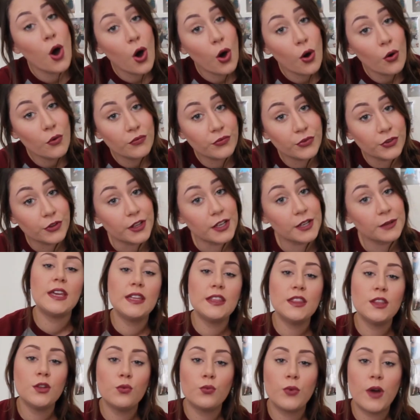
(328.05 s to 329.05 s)
Hopefully.
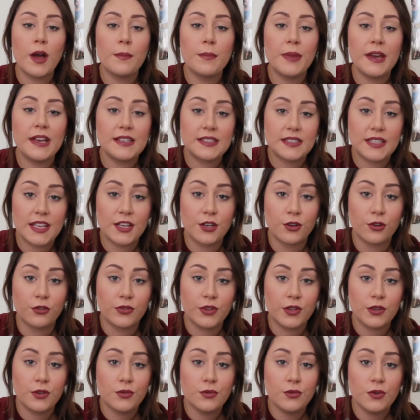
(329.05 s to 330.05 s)
In the web-based
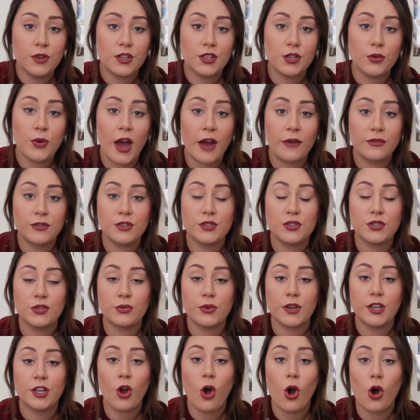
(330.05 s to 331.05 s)
interview, you have to do
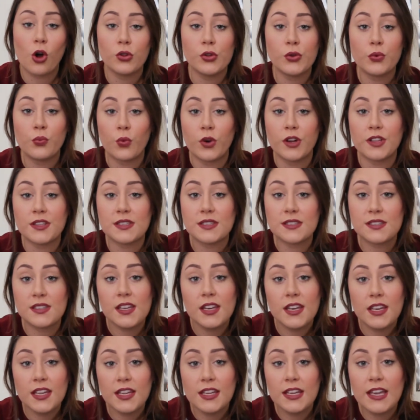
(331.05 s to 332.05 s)
it all in one
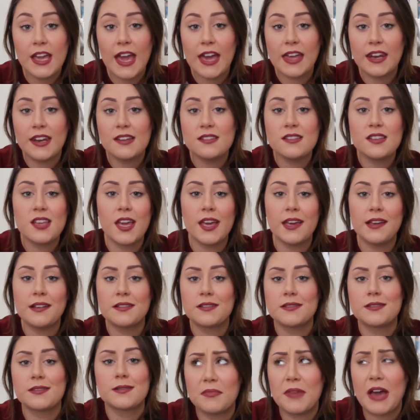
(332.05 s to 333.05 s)
sitting and it
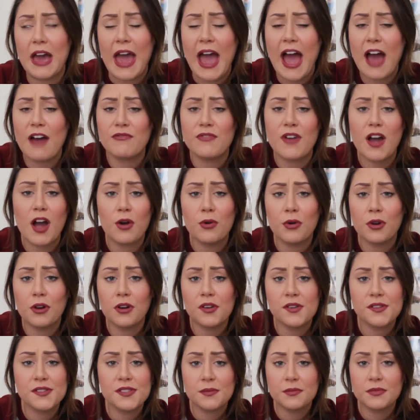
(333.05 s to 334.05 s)
takes a half
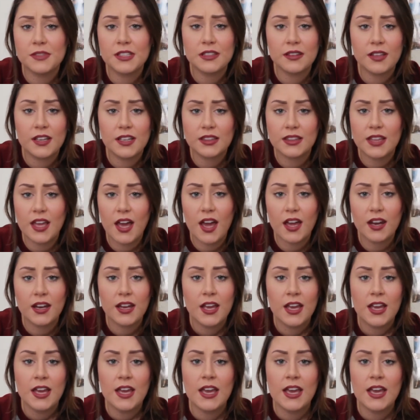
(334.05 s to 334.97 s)
hour or something like that.